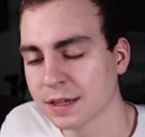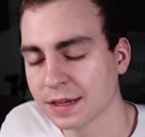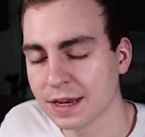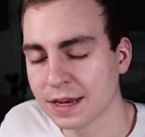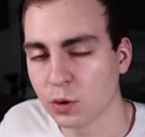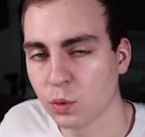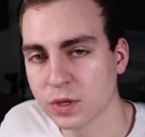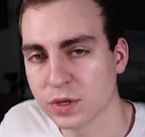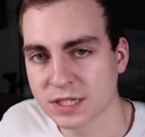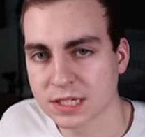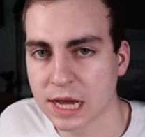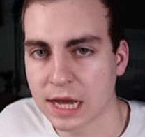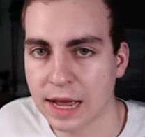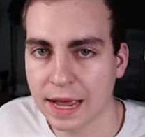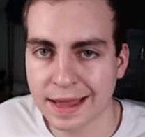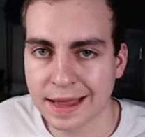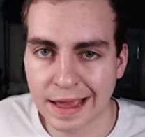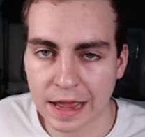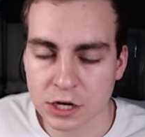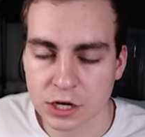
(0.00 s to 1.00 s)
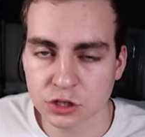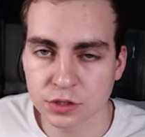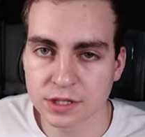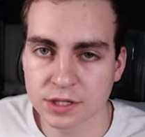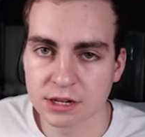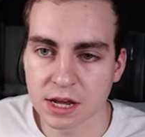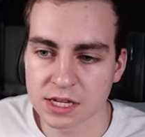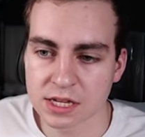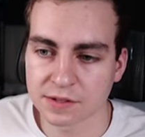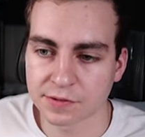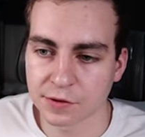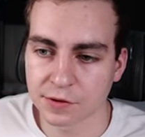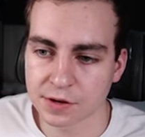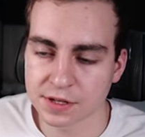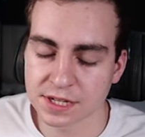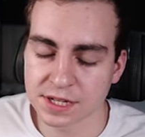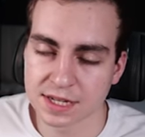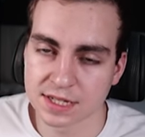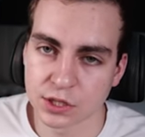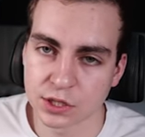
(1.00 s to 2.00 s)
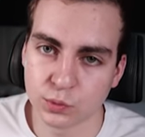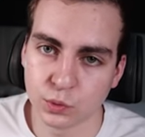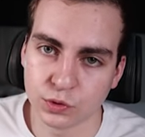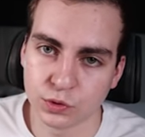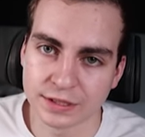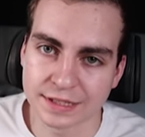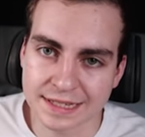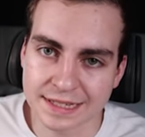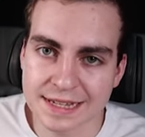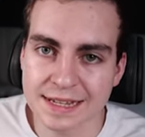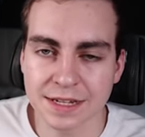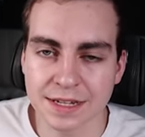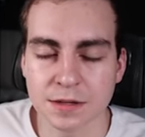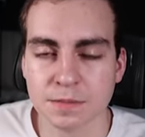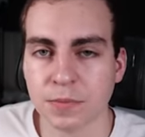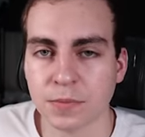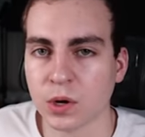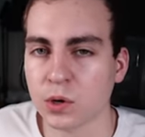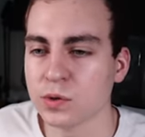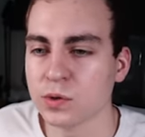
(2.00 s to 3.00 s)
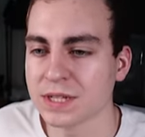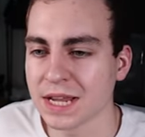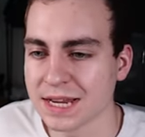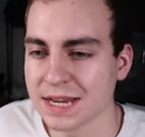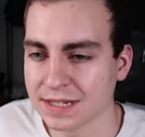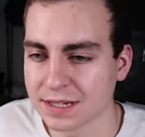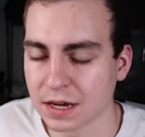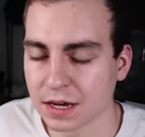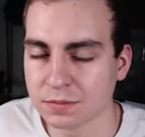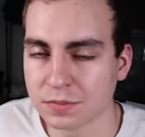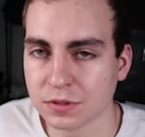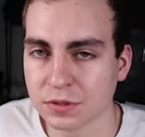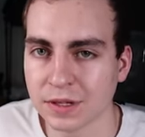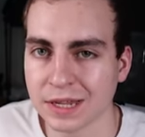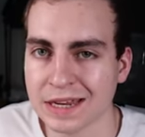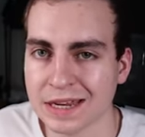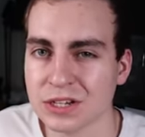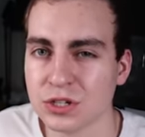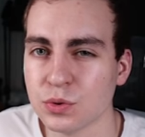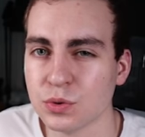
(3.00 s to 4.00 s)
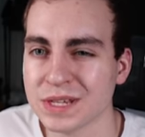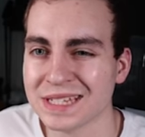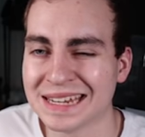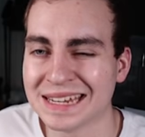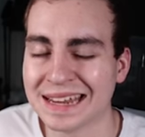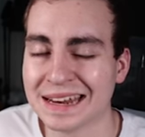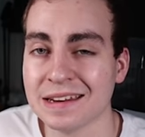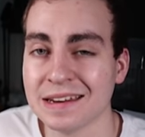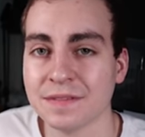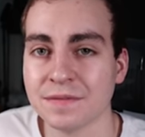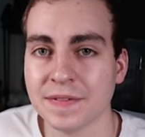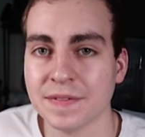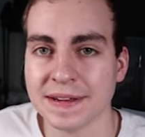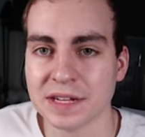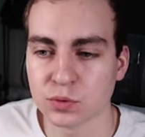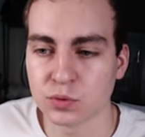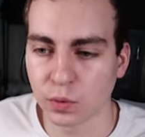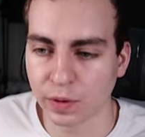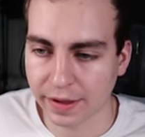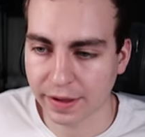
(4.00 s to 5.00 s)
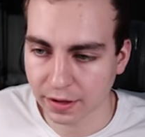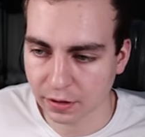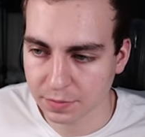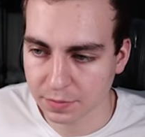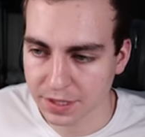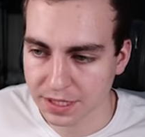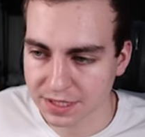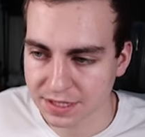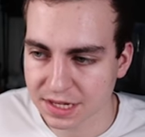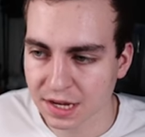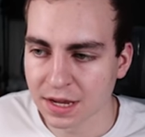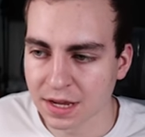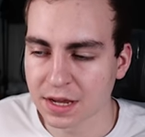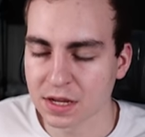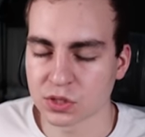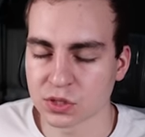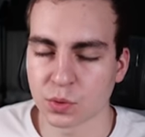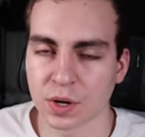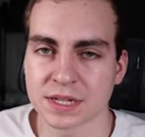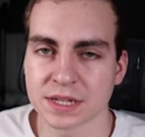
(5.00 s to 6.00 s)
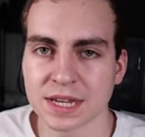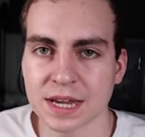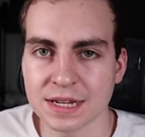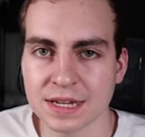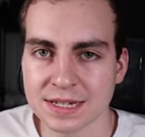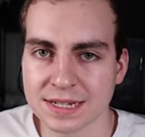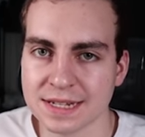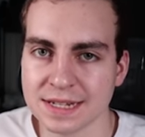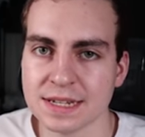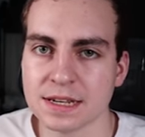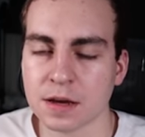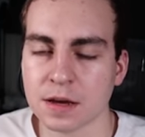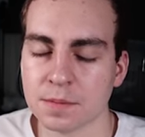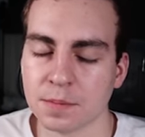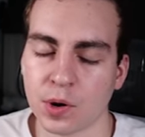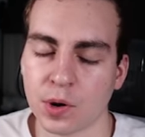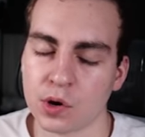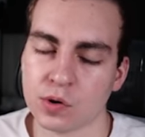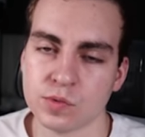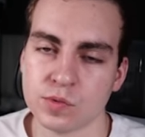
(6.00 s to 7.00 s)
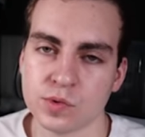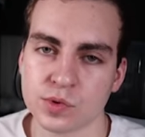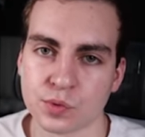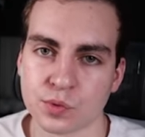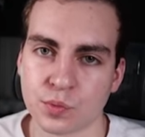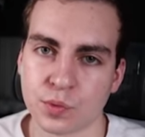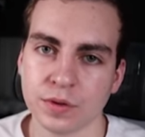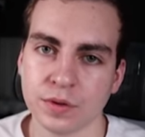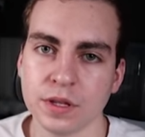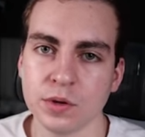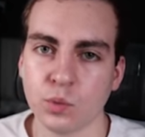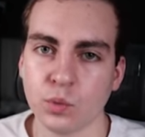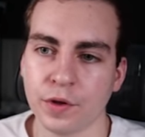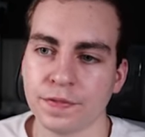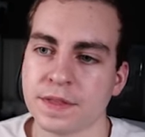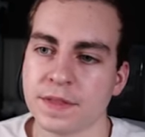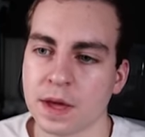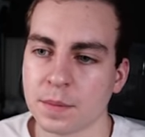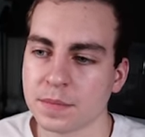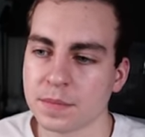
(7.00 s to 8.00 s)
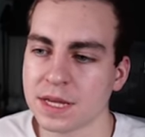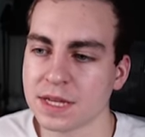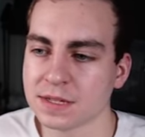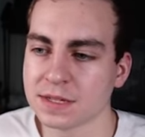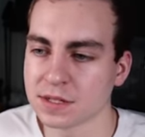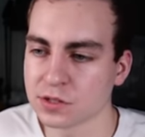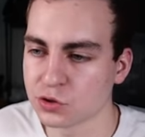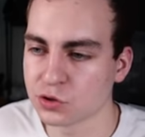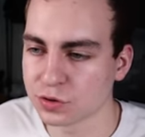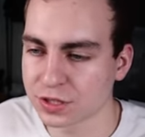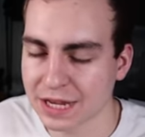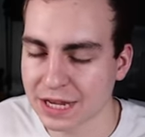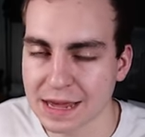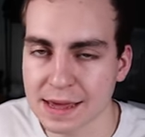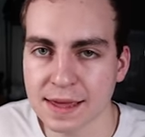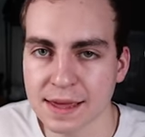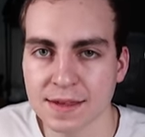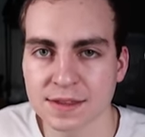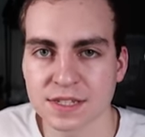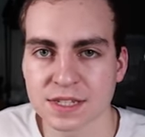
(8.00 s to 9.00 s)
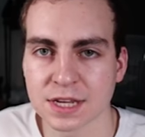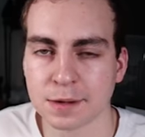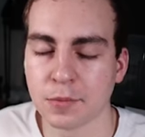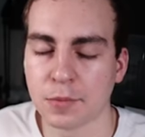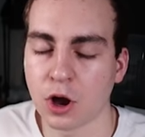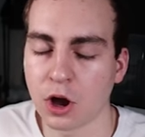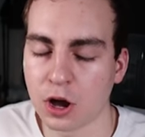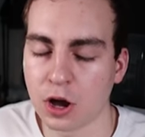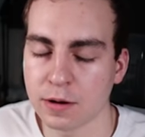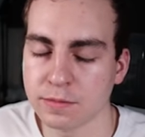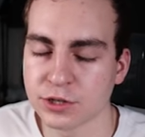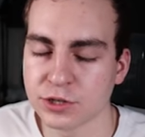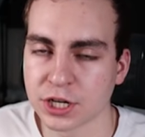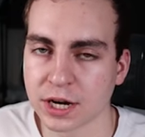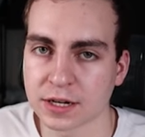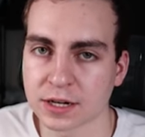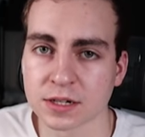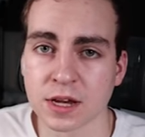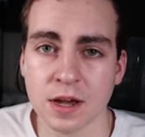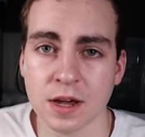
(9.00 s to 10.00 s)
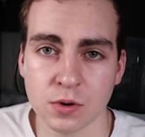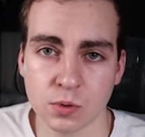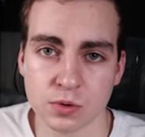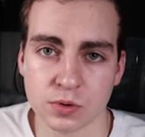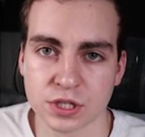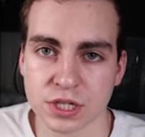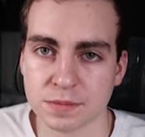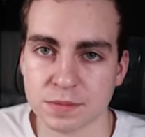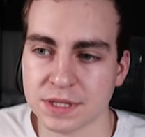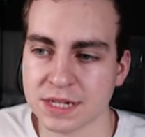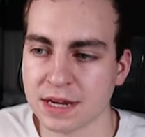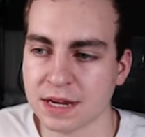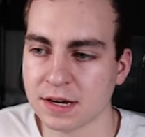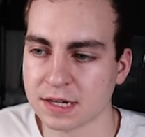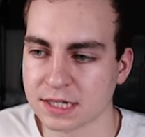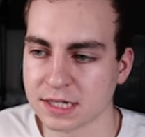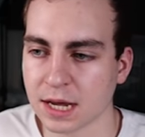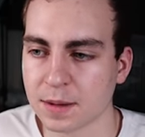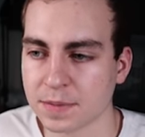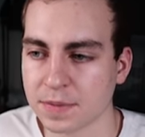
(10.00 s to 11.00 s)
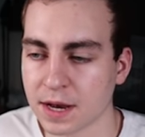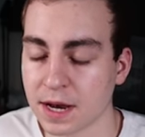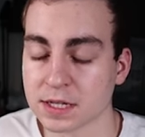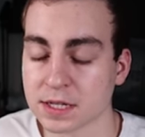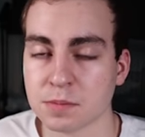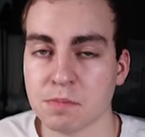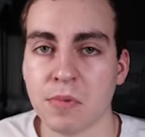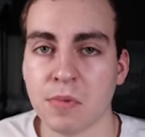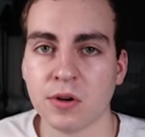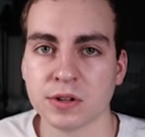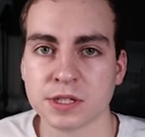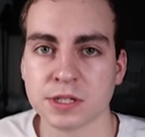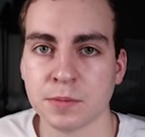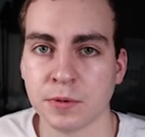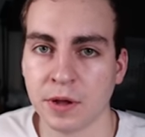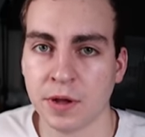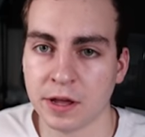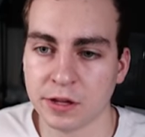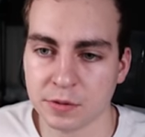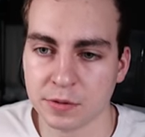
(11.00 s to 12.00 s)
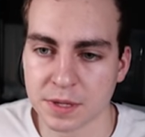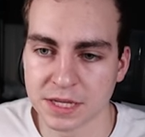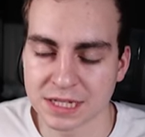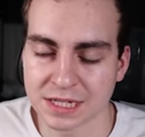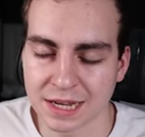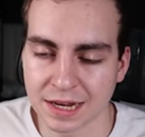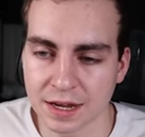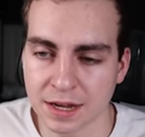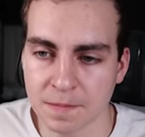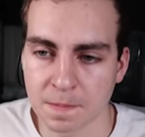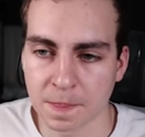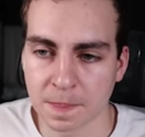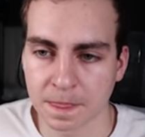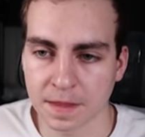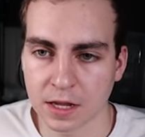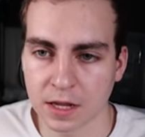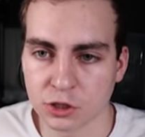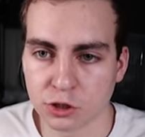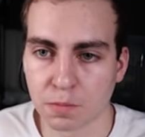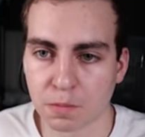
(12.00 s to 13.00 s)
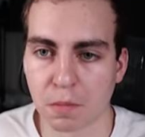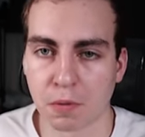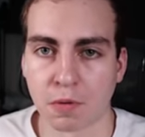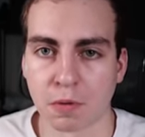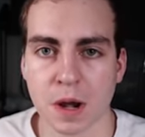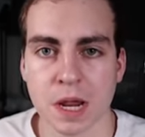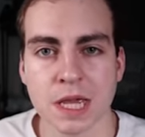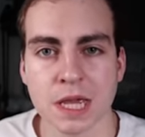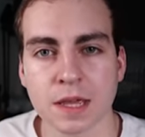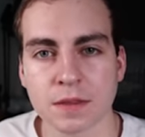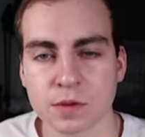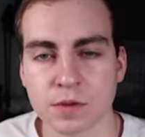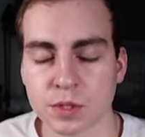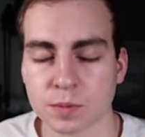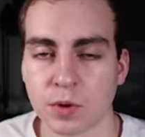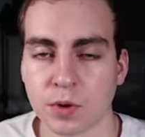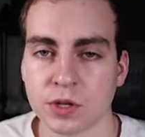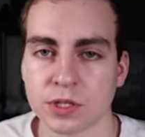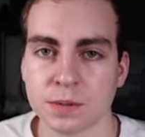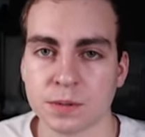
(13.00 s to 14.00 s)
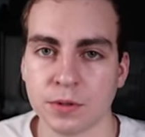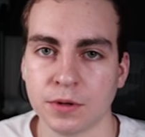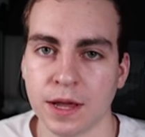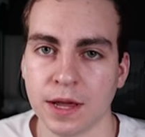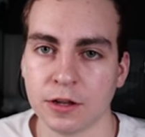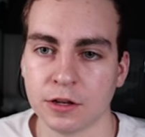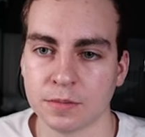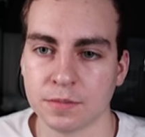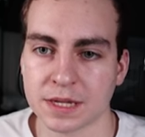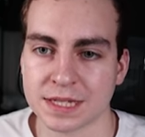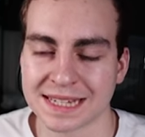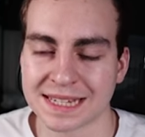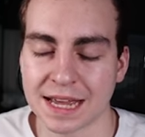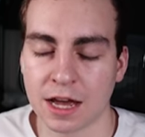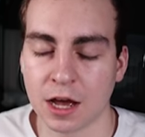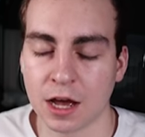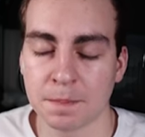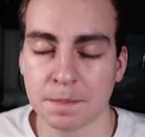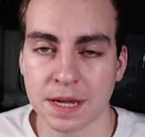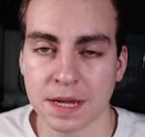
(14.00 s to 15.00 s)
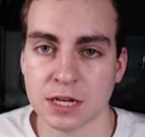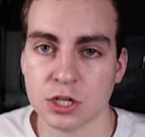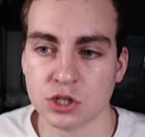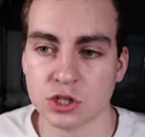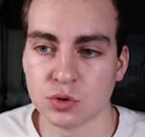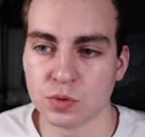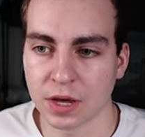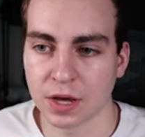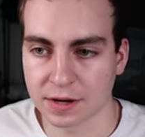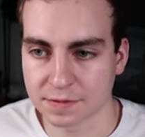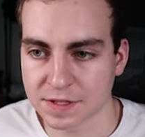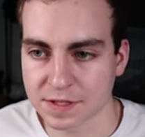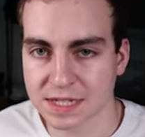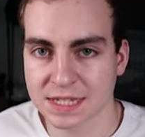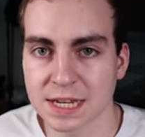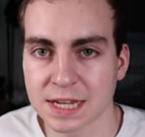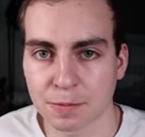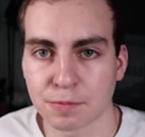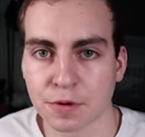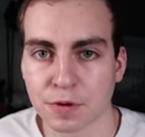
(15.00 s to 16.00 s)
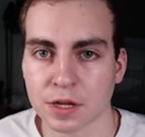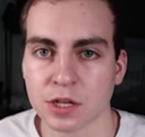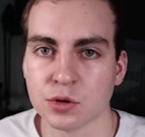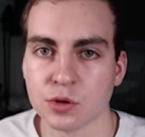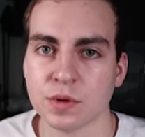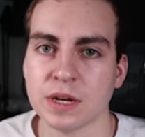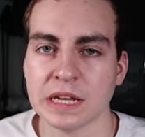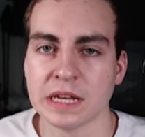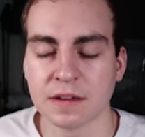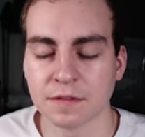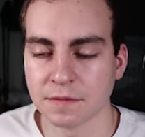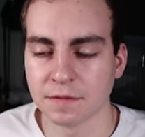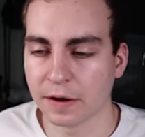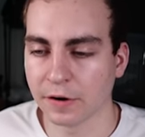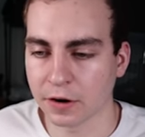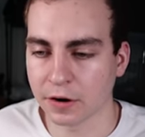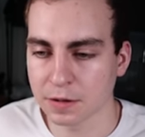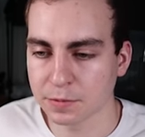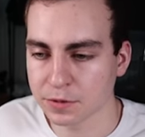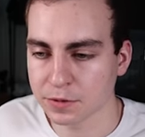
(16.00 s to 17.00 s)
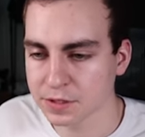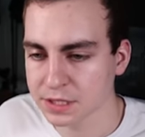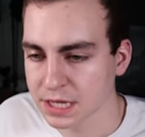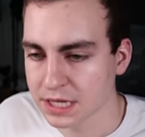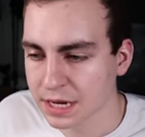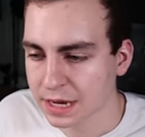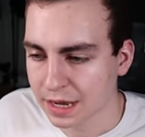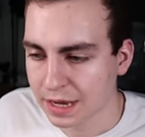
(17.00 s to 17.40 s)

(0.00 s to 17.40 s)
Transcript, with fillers: Now, what tie actually does for us is it will decompose a tuple into its individual elements. So when I say decompose, really what that means is you're taking some object or some data type that has multiple elements in it, and you're breaking those multiple elements up into kind of separate unique variables.